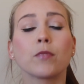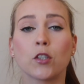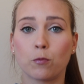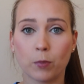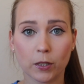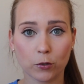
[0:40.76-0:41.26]

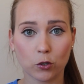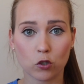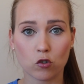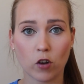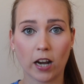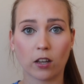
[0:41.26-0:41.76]
you've built your
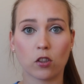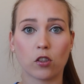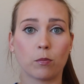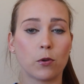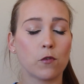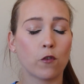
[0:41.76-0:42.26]
strength
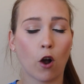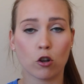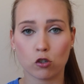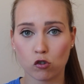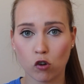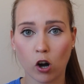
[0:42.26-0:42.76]
up, you've got
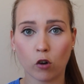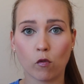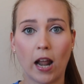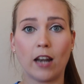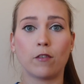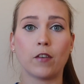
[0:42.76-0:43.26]
a strong
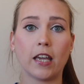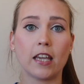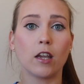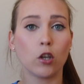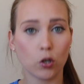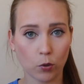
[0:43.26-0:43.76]

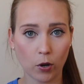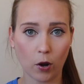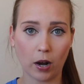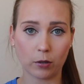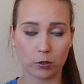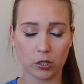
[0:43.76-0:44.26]
releve, you know
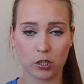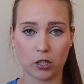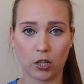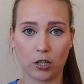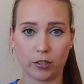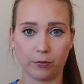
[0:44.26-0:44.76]
how to
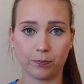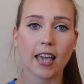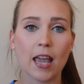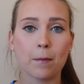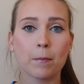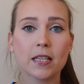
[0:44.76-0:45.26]
turn.
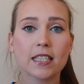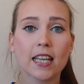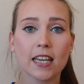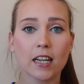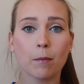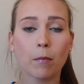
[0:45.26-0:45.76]
Okay,
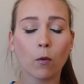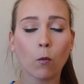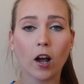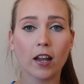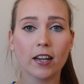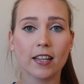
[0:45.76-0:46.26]
mistake number
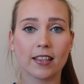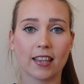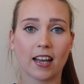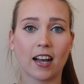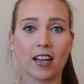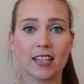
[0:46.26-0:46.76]
1
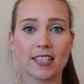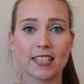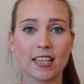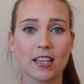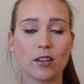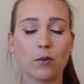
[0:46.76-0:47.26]
that I
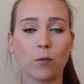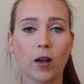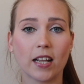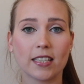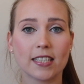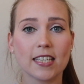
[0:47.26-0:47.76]
see
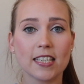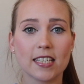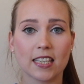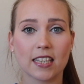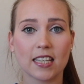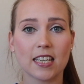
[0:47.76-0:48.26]
when
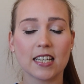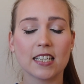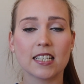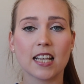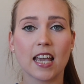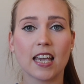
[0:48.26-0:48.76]
teaching
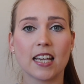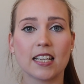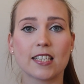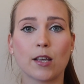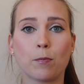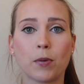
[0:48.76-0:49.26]
these
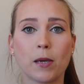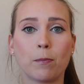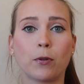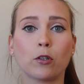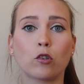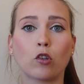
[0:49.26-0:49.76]
is that
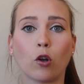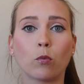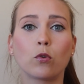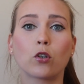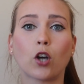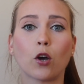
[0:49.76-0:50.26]
people
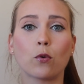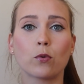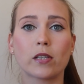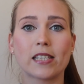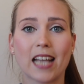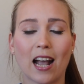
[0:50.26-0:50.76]
don't go
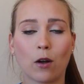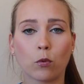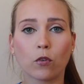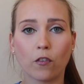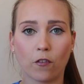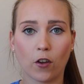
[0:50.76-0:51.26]

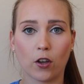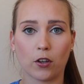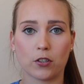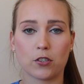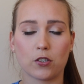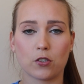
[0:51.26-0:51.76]
down
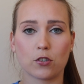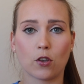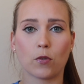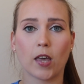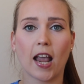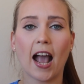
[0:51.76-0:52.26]
first.
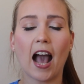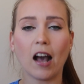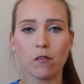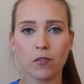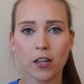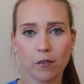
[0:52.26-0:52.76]
So they
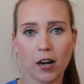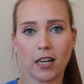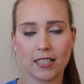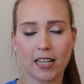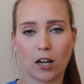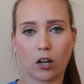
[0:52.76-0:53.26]
have their à
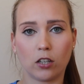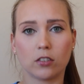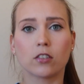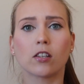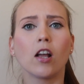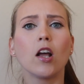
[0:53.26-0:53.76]
la
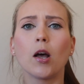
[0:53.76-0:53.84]
seconde,